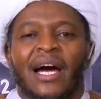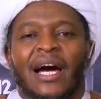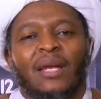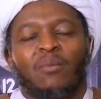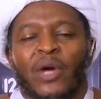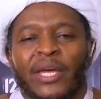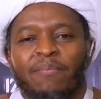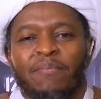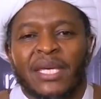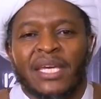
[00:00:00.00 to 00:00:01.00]

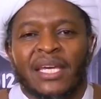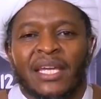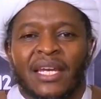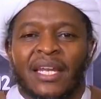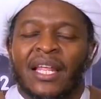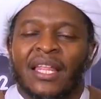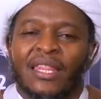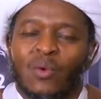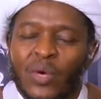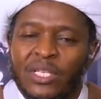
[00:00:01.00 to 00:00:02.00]
al-Muhibbin,
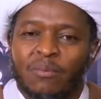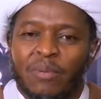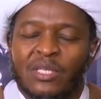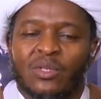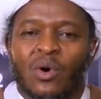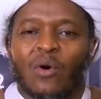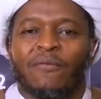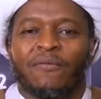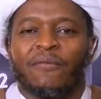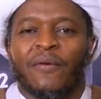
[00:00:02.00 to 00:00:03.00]
the whispers
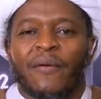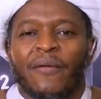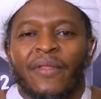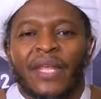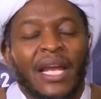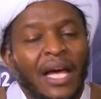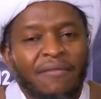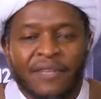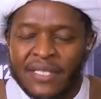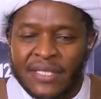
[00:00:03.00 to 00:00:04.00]
of the
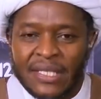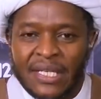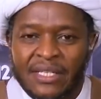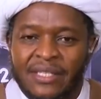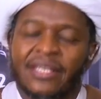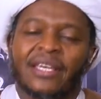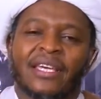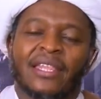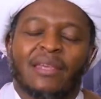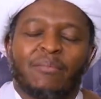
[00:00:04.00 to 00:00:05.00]
lovers. See
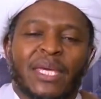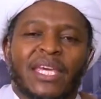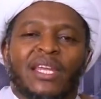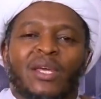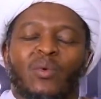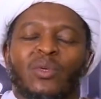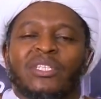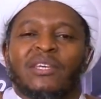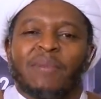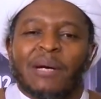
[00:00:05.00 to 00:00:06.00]
in the beginning what
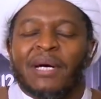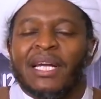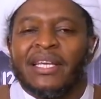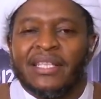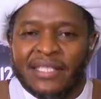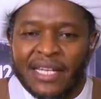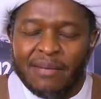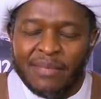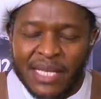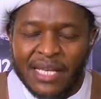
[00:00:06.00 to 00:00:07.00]
Imam alayhi
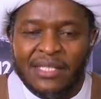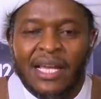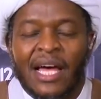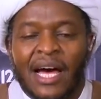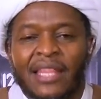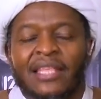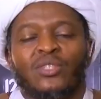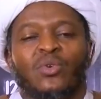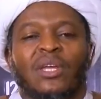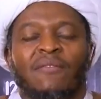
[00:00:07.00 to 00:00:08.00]
salam says, and this
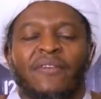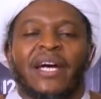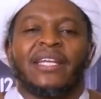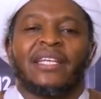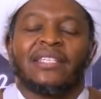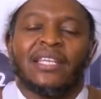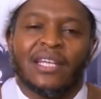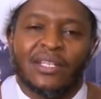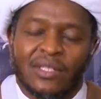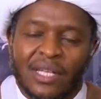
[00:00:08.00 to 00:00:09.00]
you can find it in
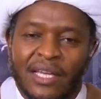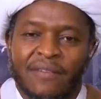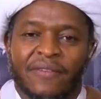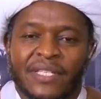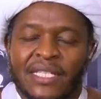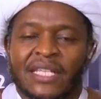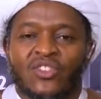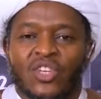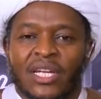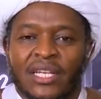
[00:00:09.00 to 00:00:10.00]
As-Sahifa
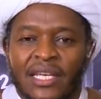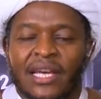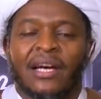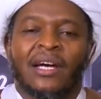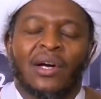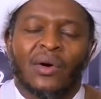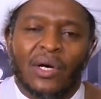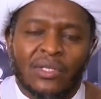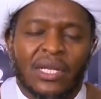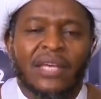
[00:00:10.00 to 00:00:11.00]
Sajjadiyya or
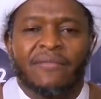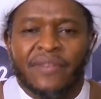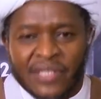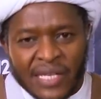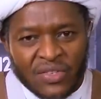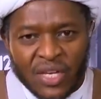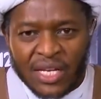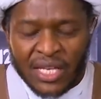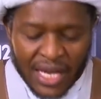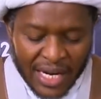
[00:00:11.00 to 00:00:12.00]
As-Sahifa
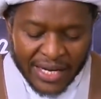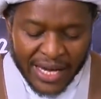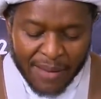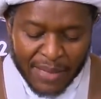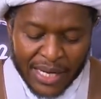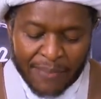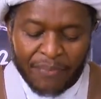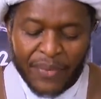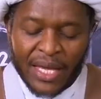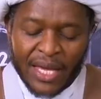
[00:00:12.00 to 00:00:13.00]
Sajjadiyya al-Kamila.
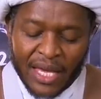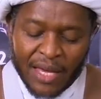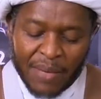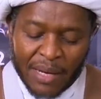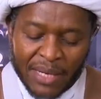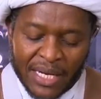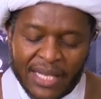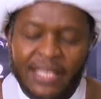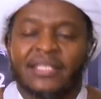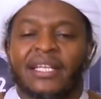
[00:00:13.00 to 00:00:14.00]
Imam
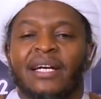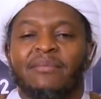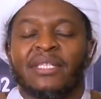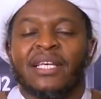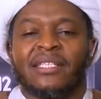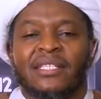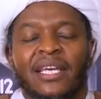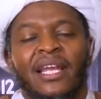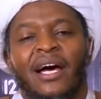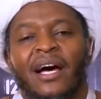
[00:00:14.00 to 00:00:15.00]
alayhi salam says,
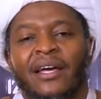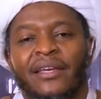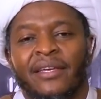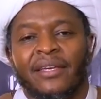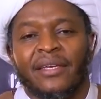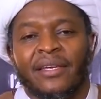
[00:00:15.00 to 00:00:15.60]
Ilahi,